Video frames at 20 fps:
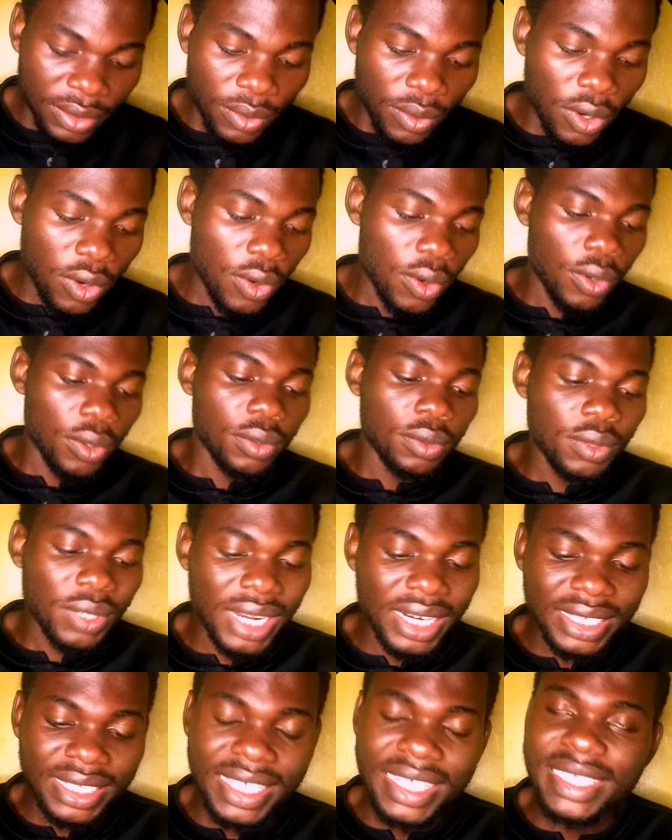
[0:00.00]
Oh, who
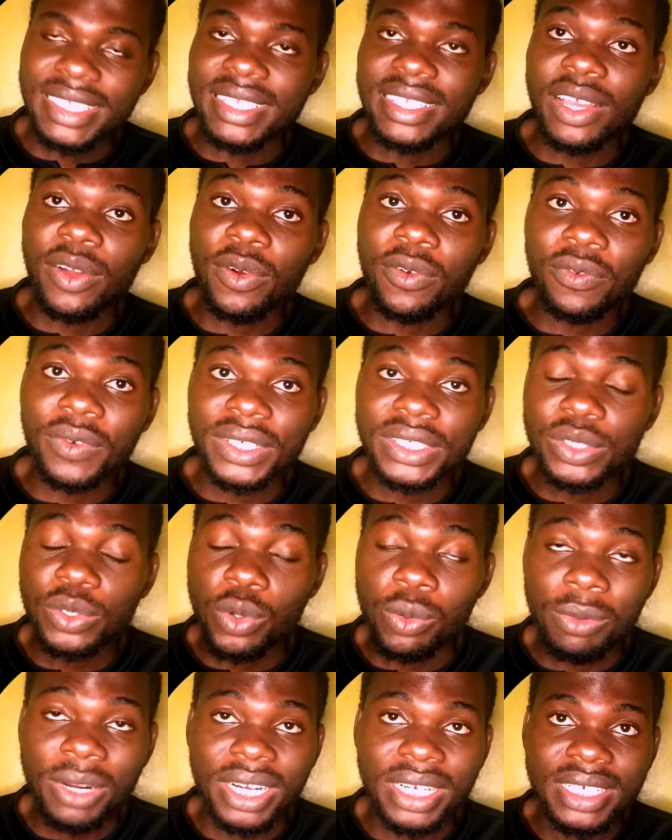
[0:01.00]
can guess our first
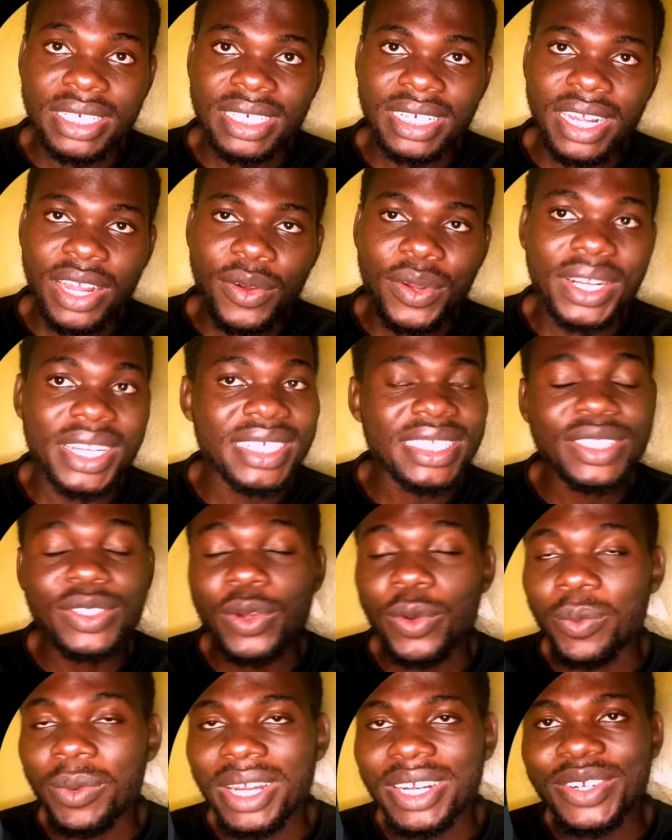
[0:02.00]
command, our next
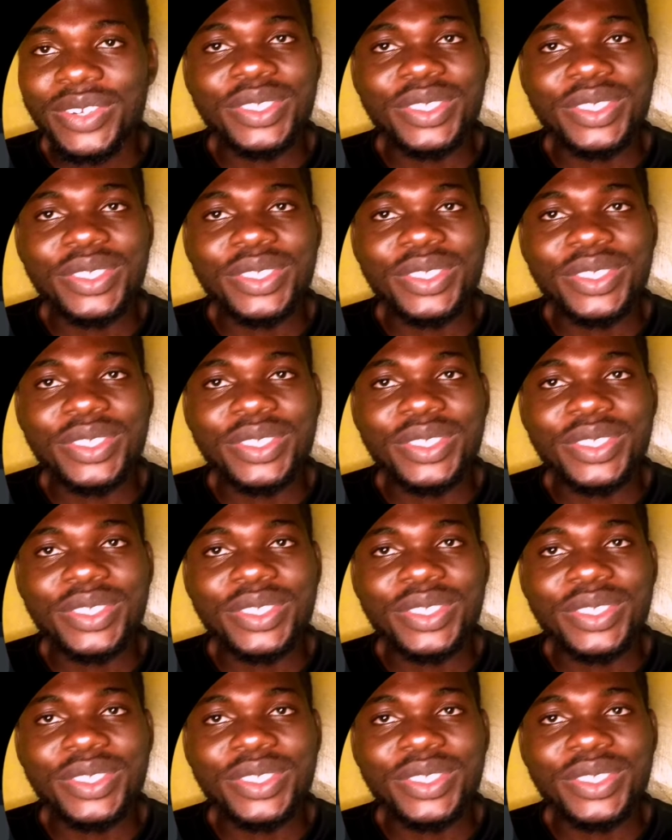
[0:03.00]
command?